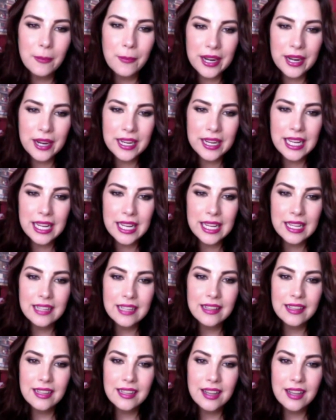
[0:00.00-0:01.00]

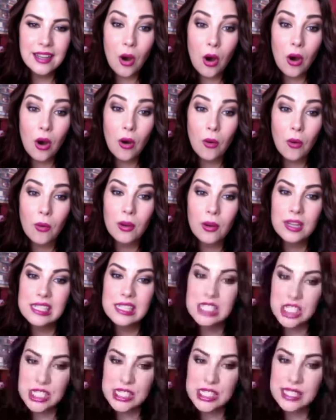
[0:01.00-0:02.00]
Brittany, oh,
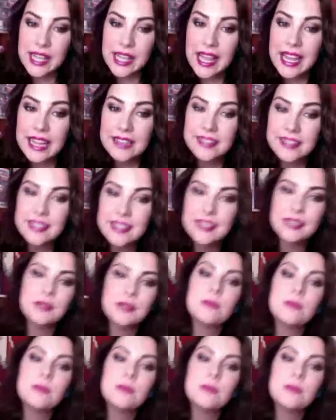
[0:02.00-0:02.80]
she's late.